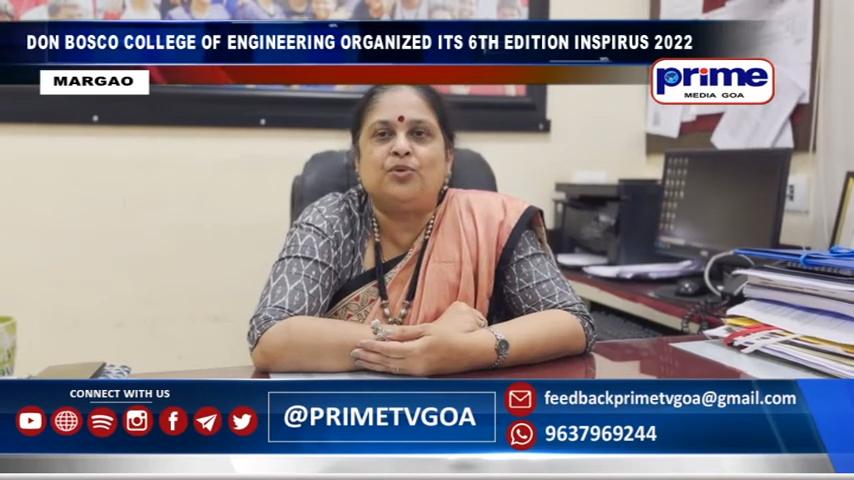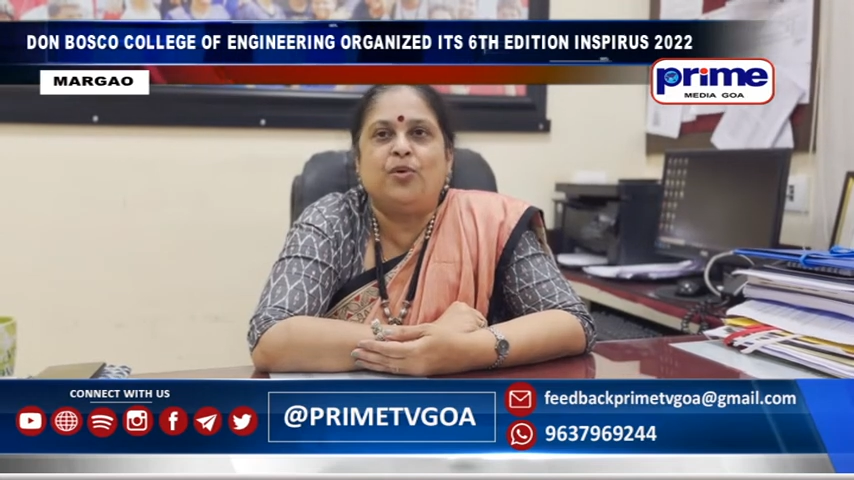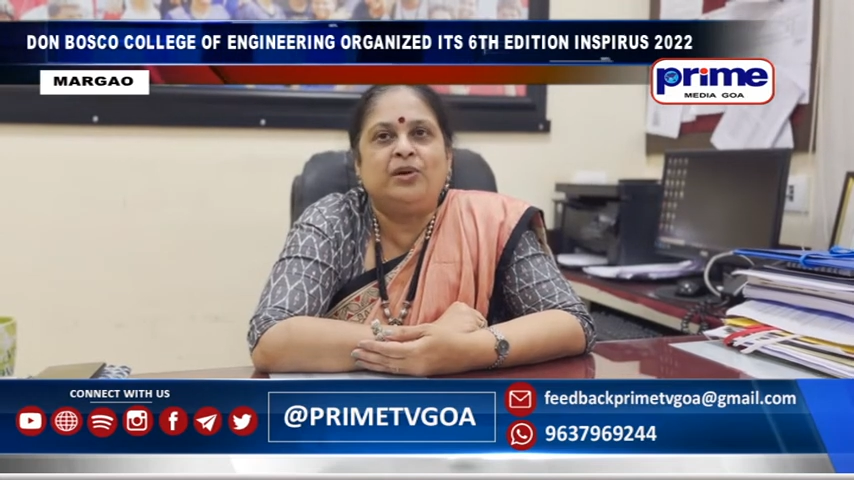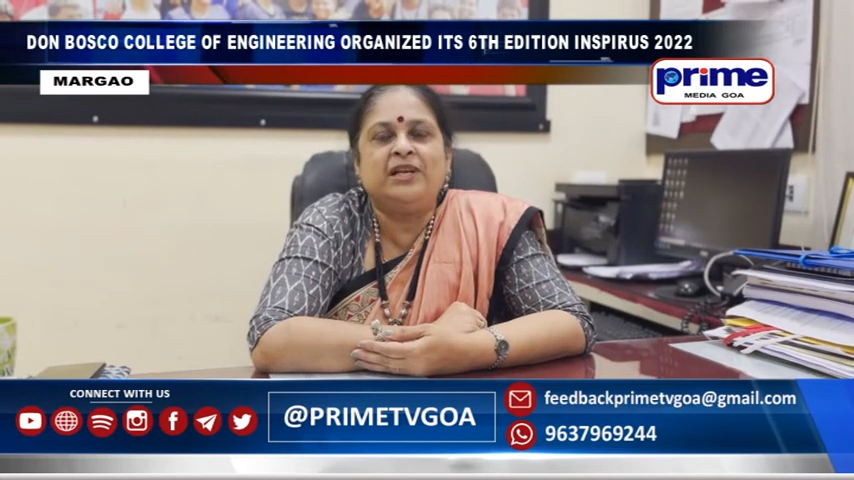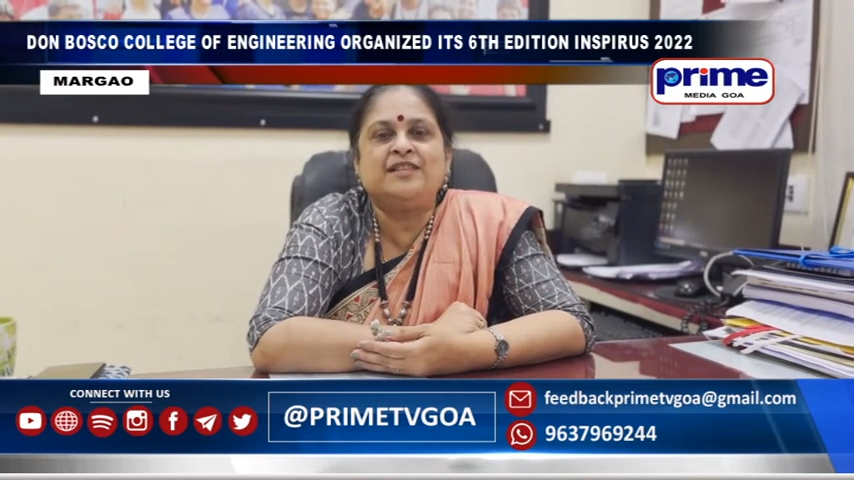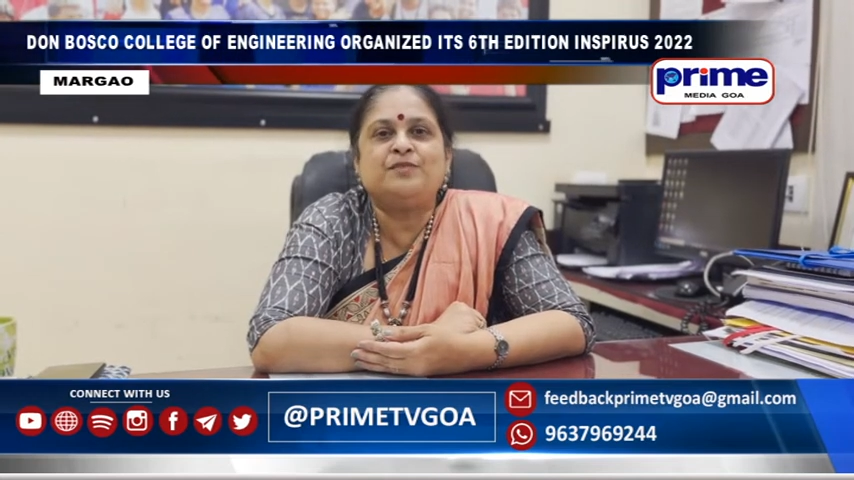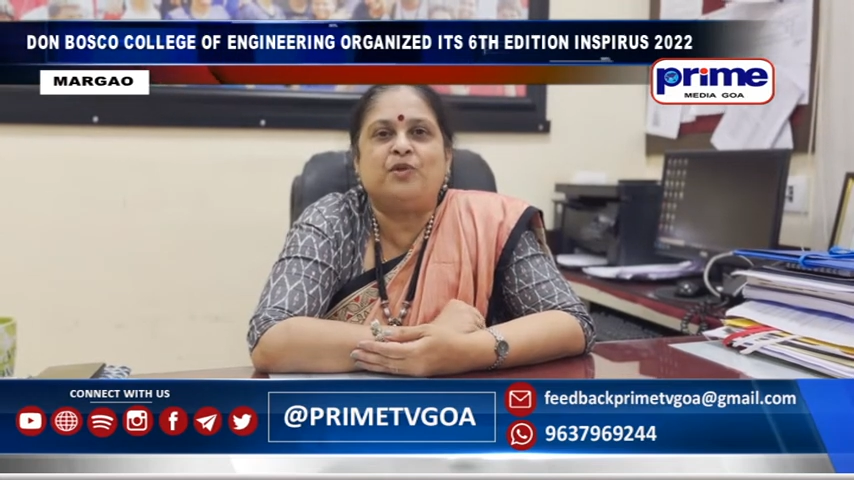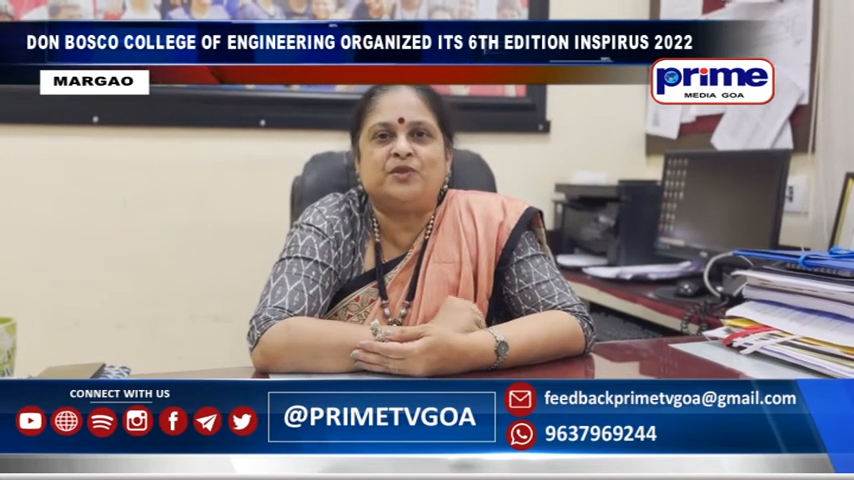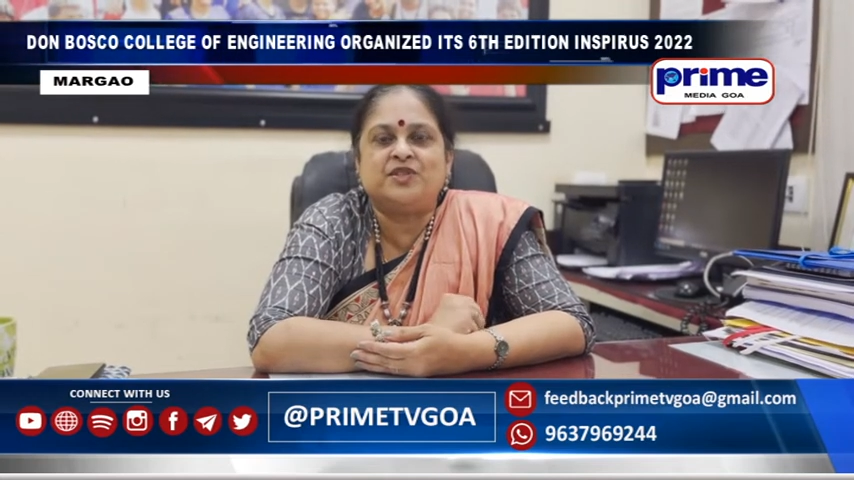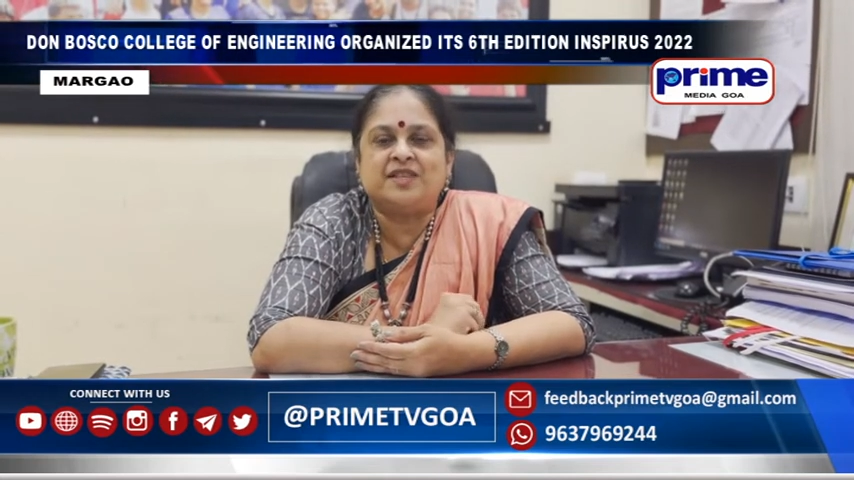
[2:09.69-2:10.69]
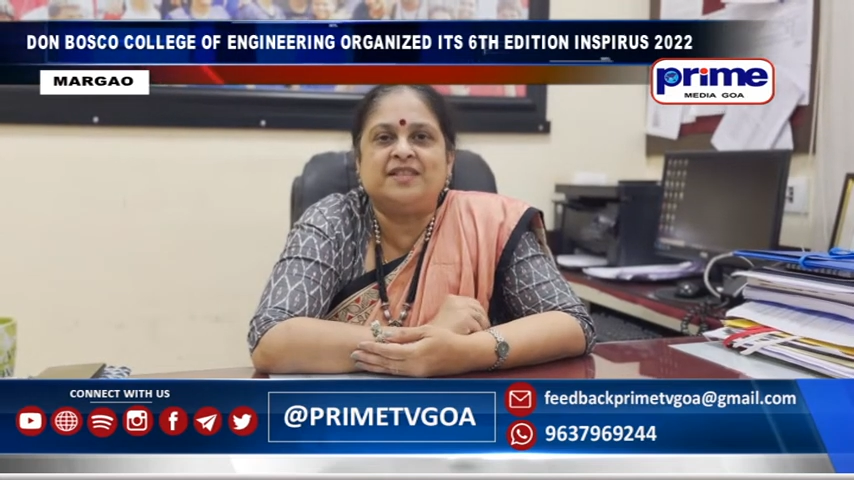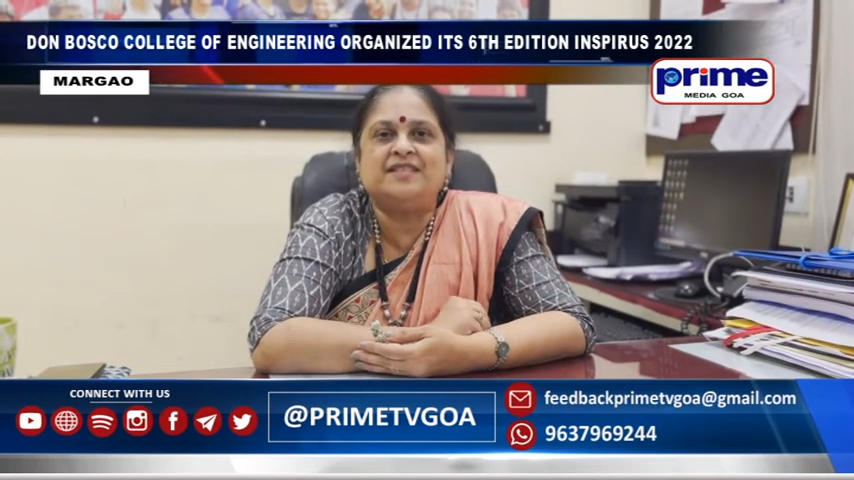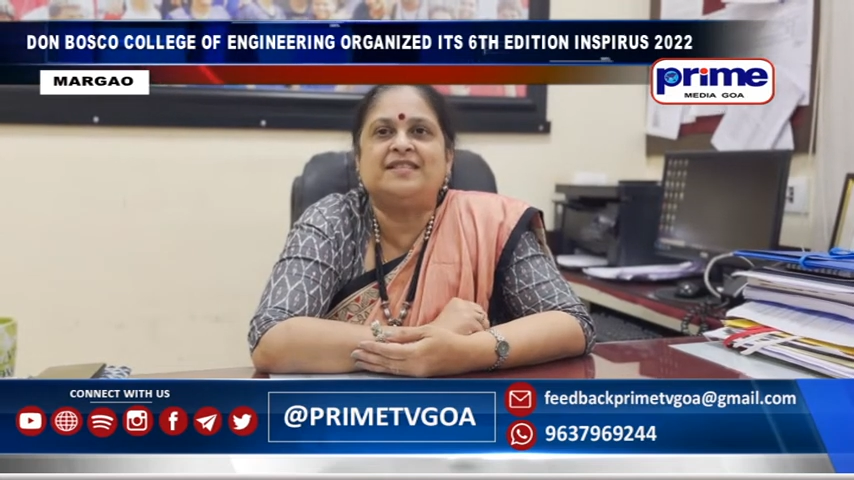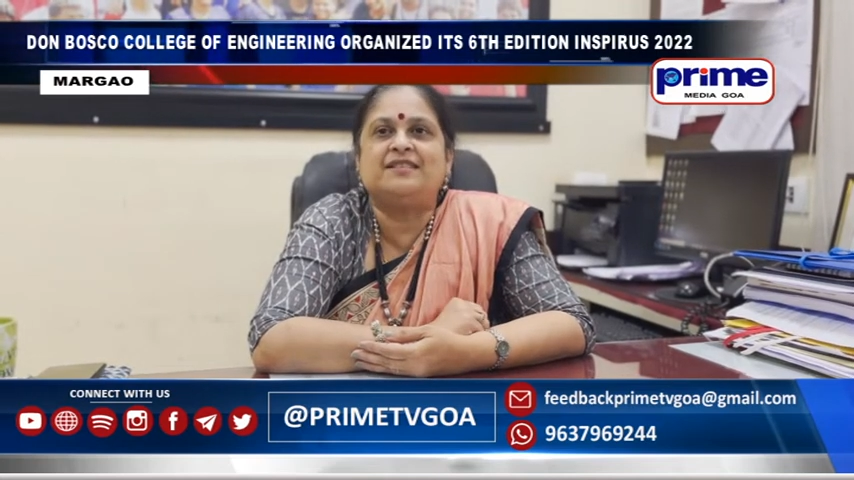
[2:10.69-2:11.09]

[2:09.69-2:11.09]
all our sponsors